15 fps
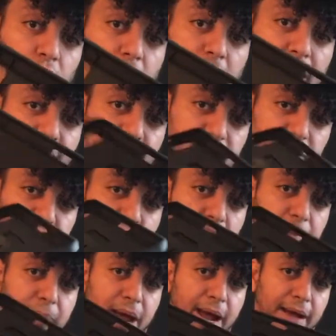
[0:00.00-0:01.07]
out of these
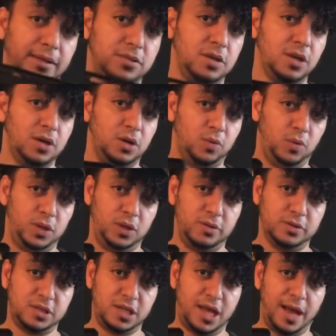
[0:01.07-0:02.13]
iPads when you
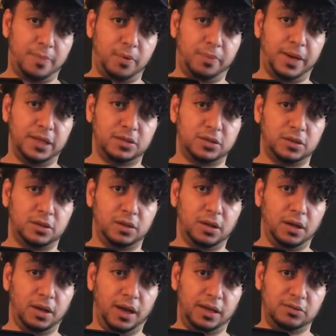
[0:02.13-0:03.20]
use the Apple Pencil,
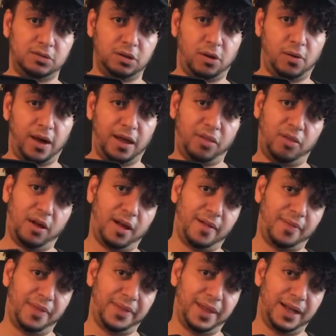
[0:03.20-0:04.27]
and so I
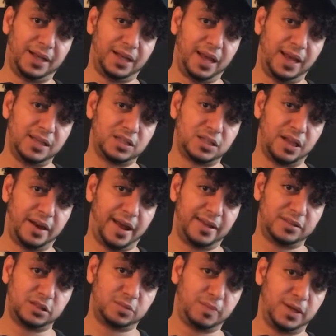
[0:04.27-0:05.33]
thought a case that has
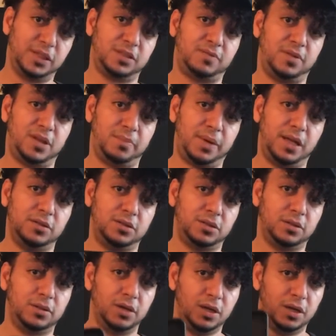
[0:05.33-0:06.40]
a space for the
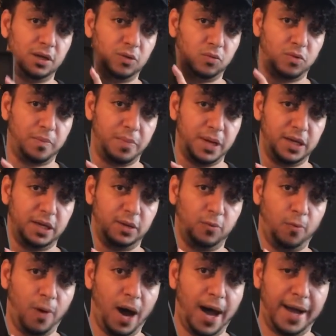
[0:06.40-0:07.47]
pencil would be
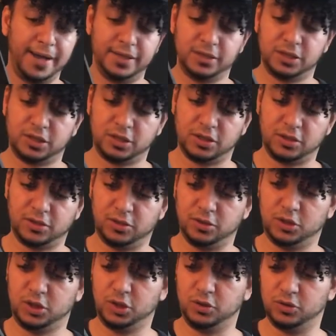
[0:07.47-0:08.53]
wise to
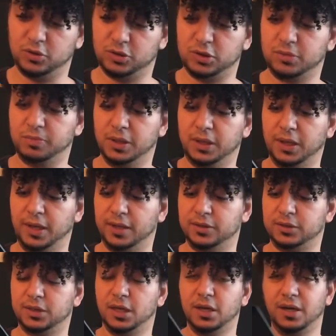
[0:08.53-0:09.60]
choose,
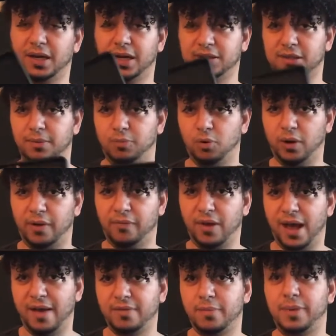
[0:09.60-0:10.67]
because at some point, if you
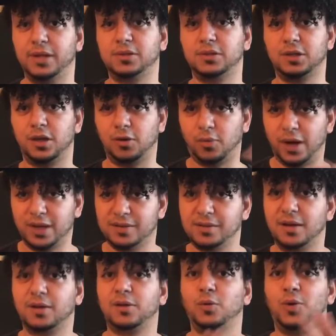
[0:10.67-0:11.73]
have the pencil, you're going to want it
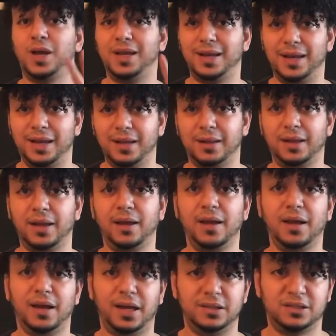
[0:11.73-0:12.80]
tucked away neatly
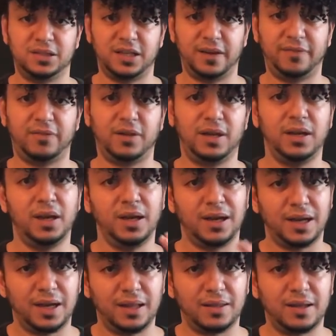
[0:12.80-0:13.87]
and safely
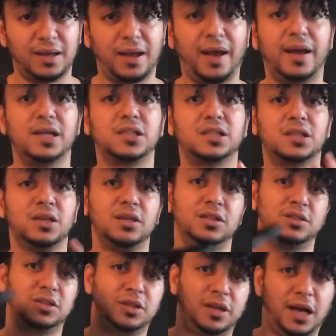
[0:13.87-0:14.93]
in the case,
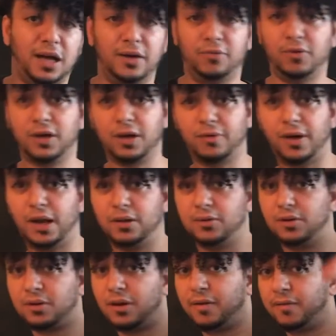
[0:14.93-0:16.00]
so you're not running around
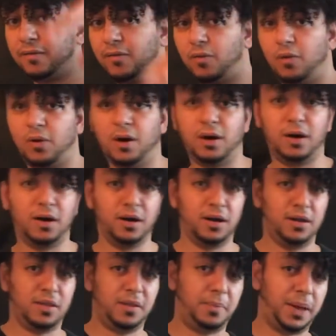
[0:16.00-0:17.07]
looking for
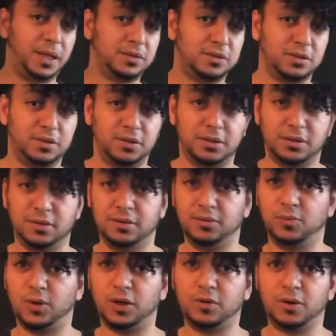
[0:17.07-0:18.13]
the pencil and
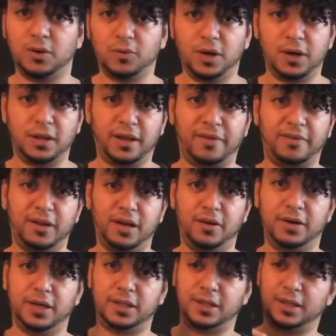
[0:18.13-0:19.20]
wondering where you left it or
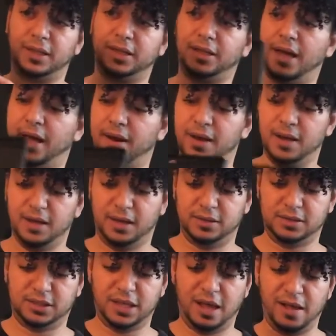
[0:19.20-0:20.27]
anything like that.
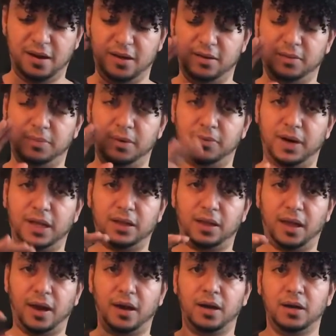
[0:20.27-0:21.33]
Instead, it'll be right
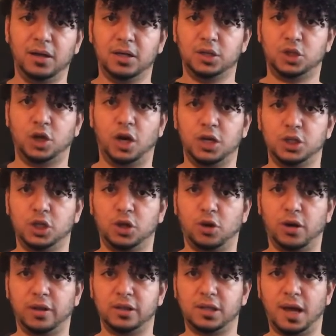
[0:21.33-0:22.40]
there, charging
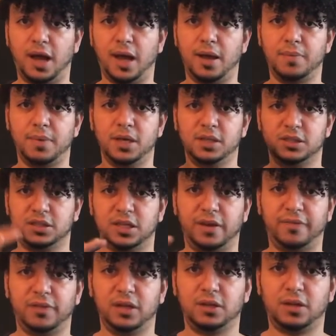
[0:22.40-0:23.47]
all the time,
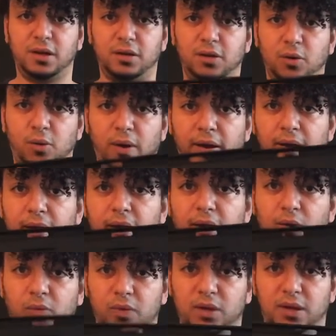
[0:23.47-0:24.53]
safely tucked away
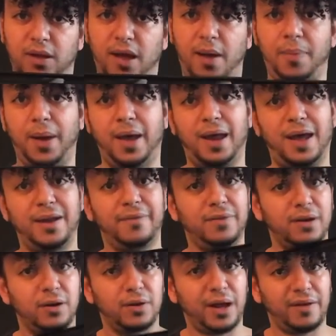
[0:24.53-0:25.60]
with the iPad. And if
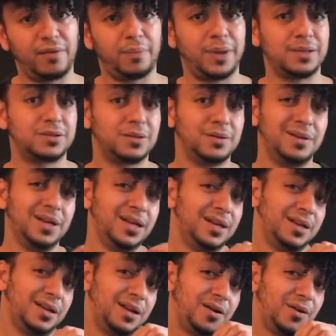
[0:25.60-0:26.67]
you don't have a pencil,
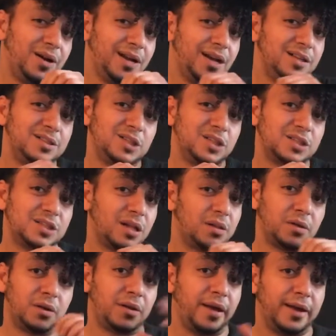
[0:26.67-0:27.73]
you know what? It's just a
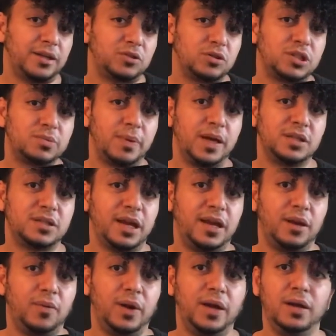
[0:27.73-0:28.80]
little extra space
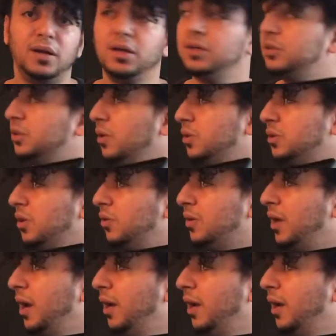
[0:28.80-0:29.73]
anyway, so it's okay.